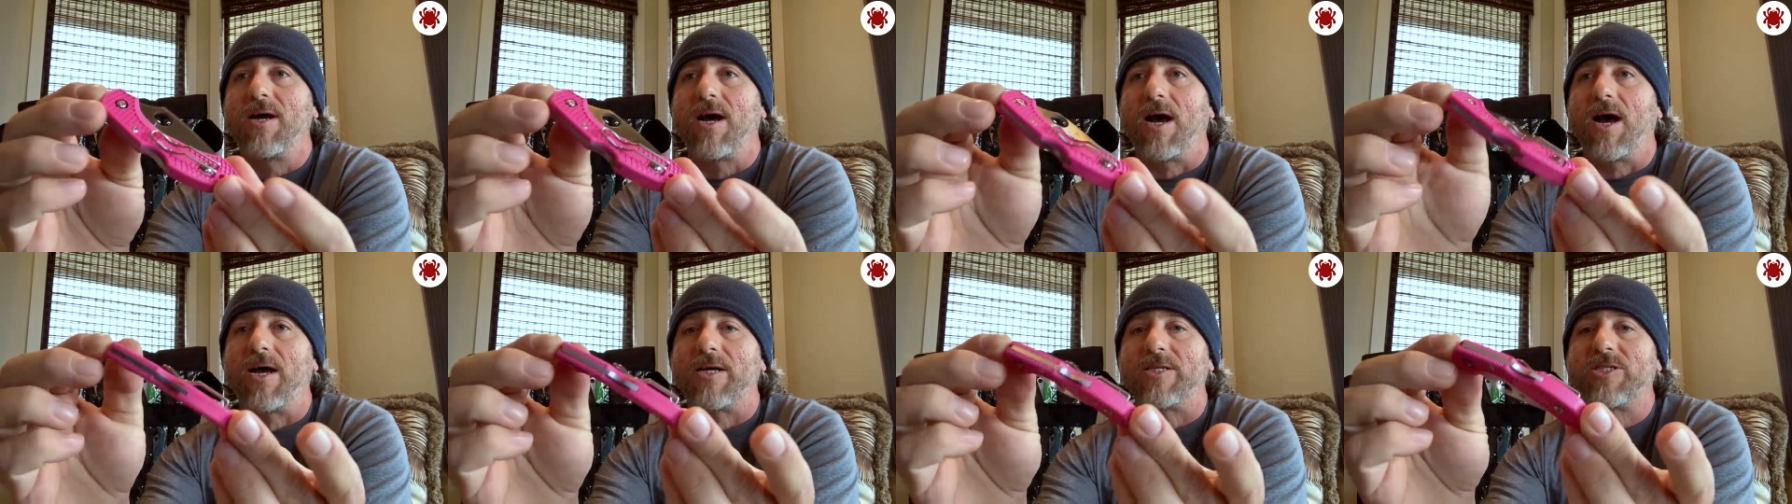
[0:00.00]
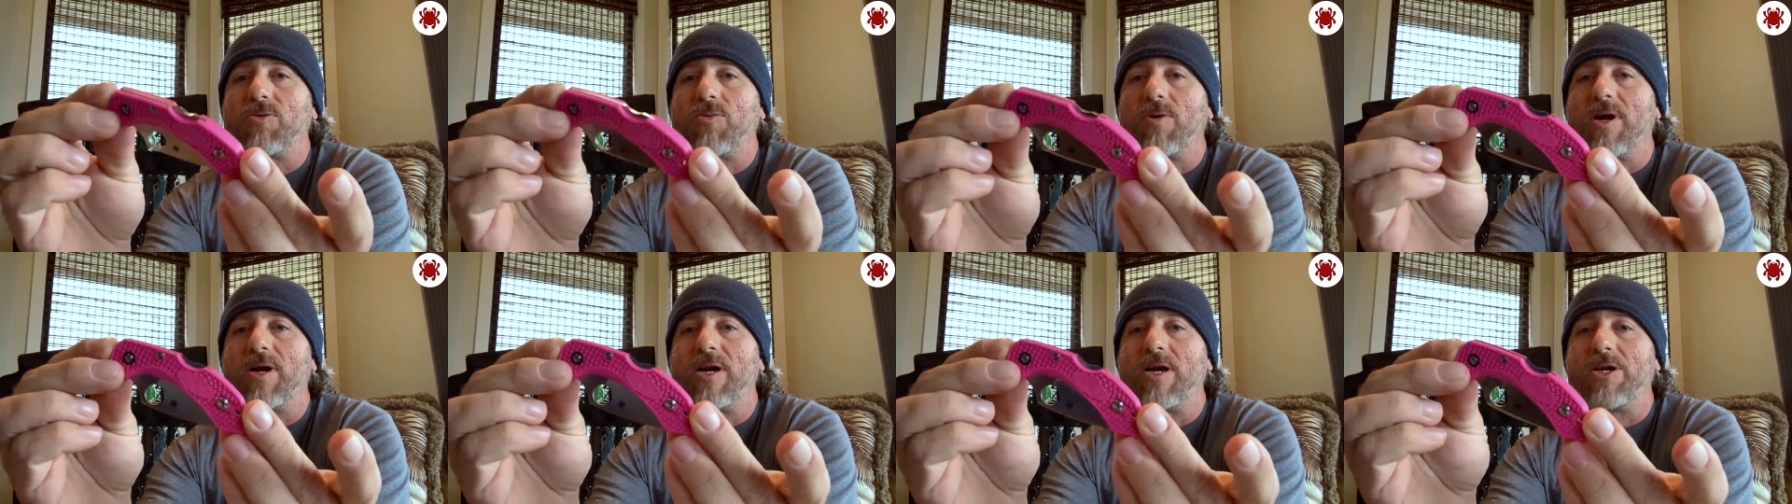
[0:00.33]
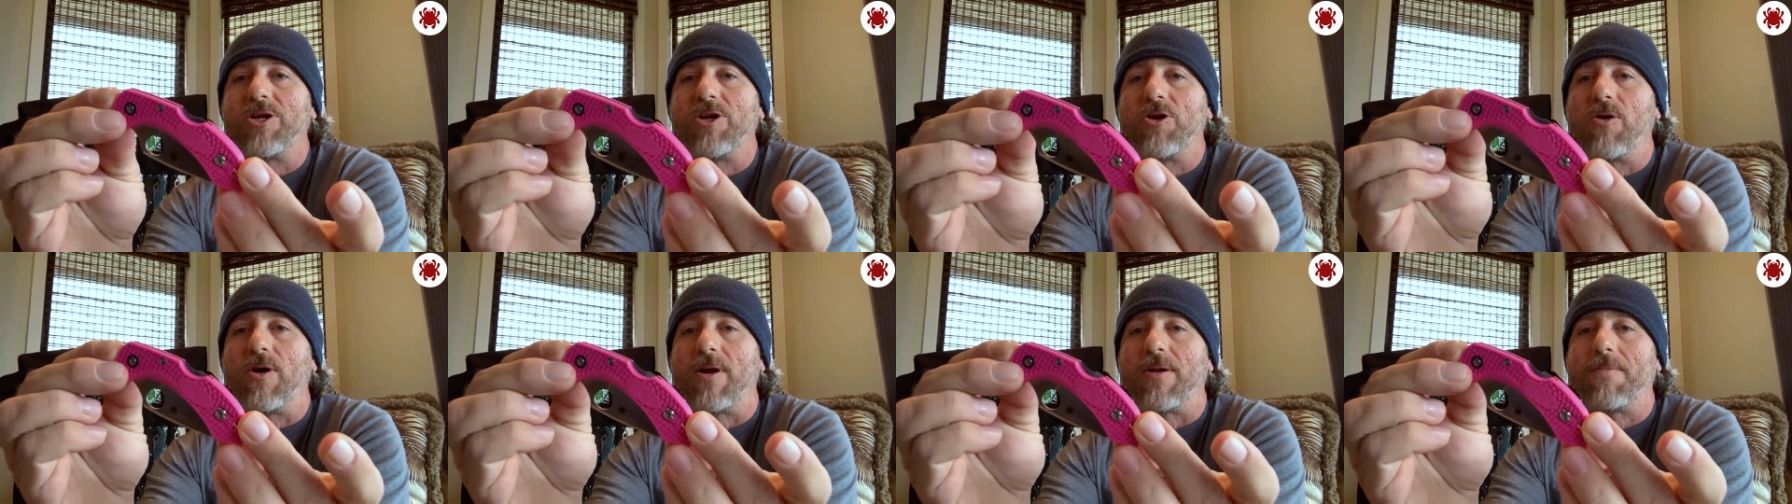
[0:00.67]
Uh, so we're going
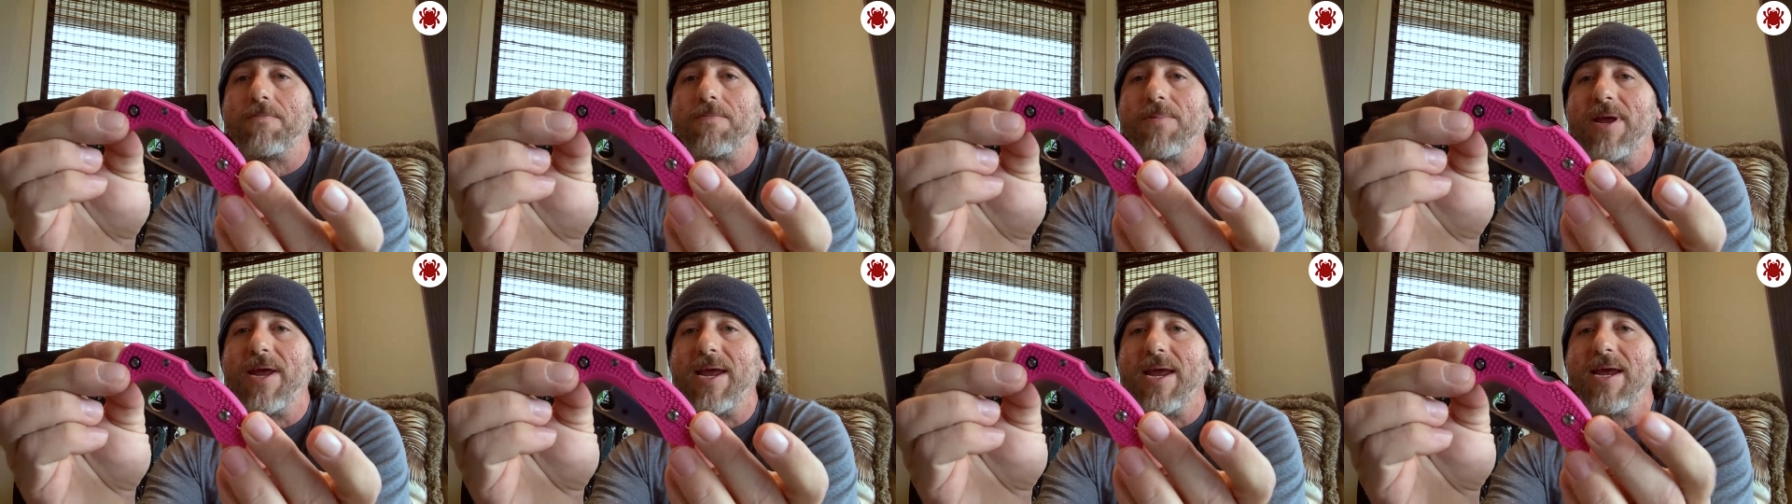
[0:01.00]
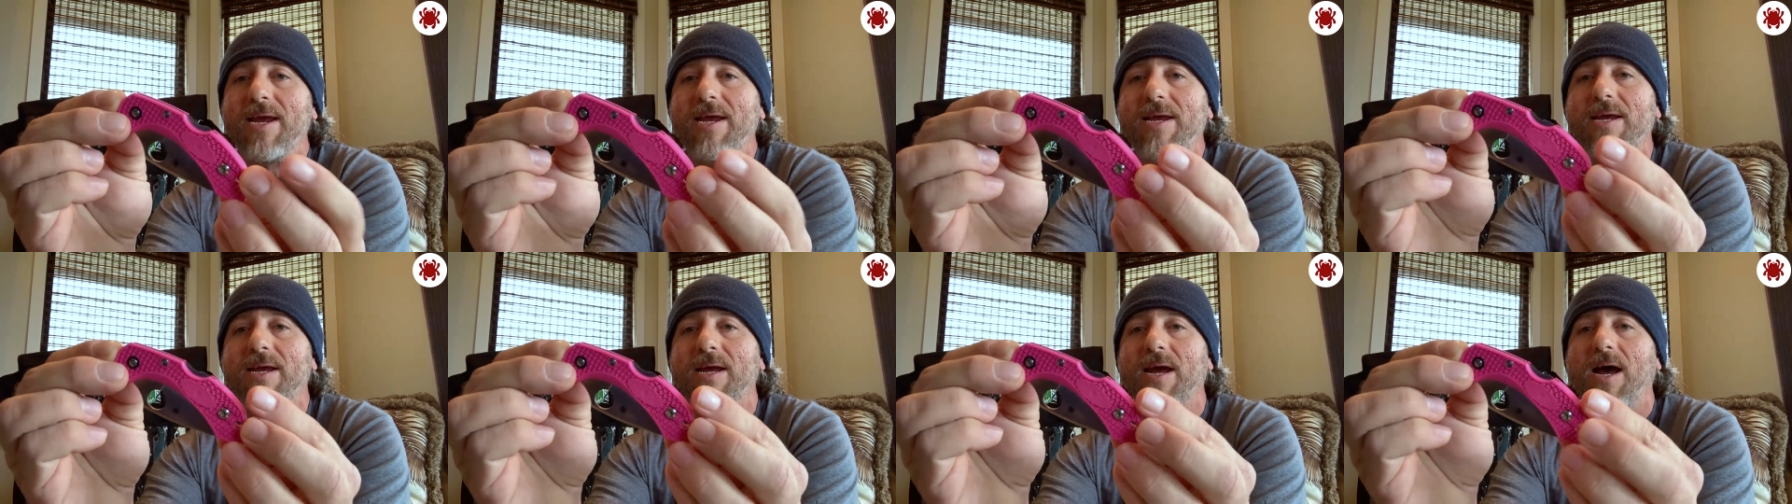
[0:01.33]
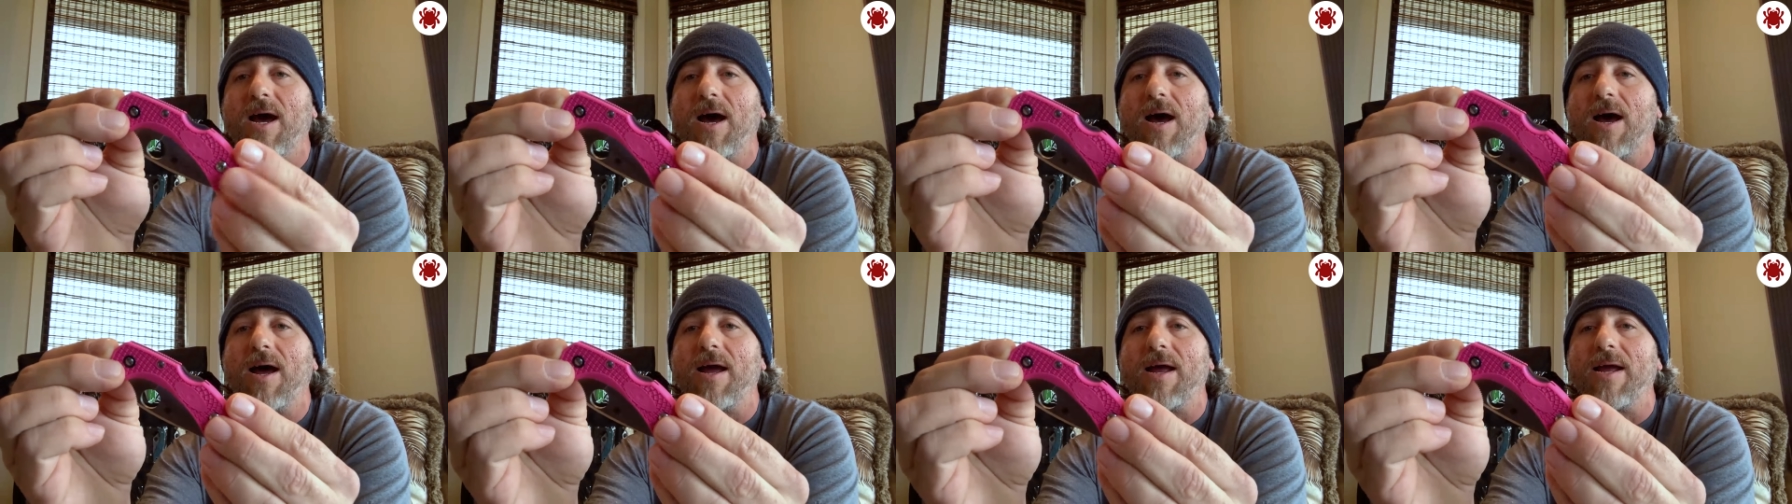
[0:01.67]
to do it pink.
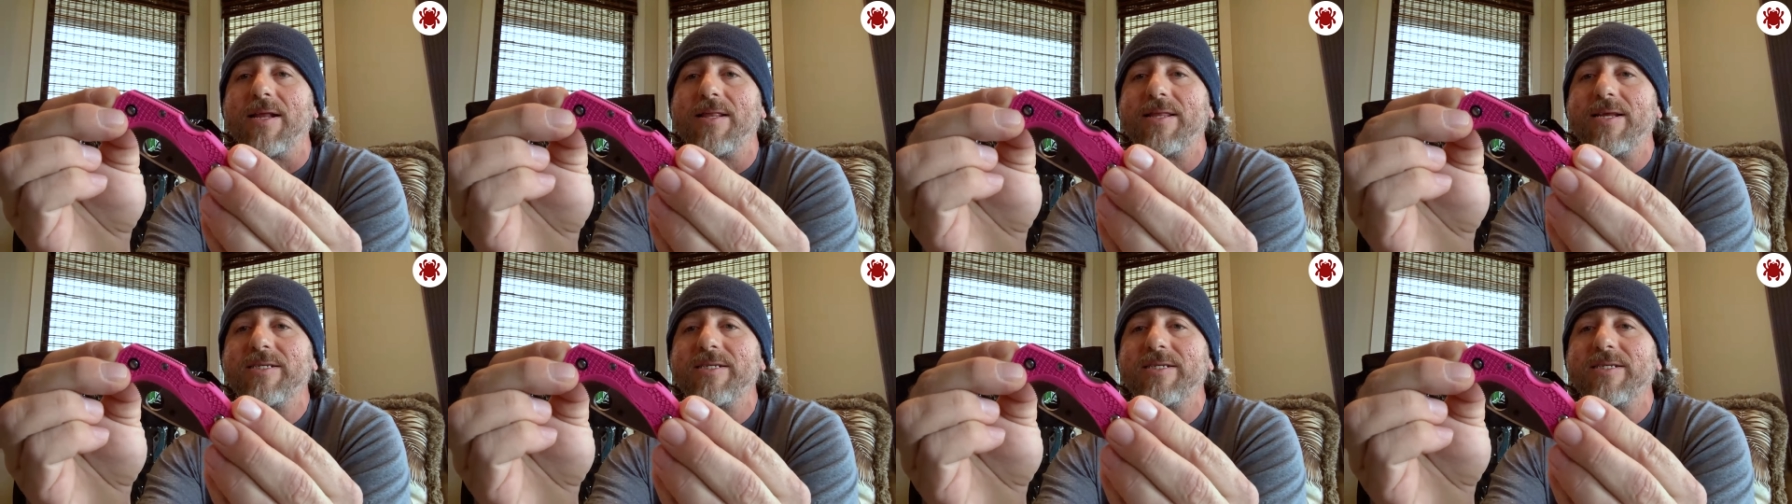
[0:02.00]
Uh,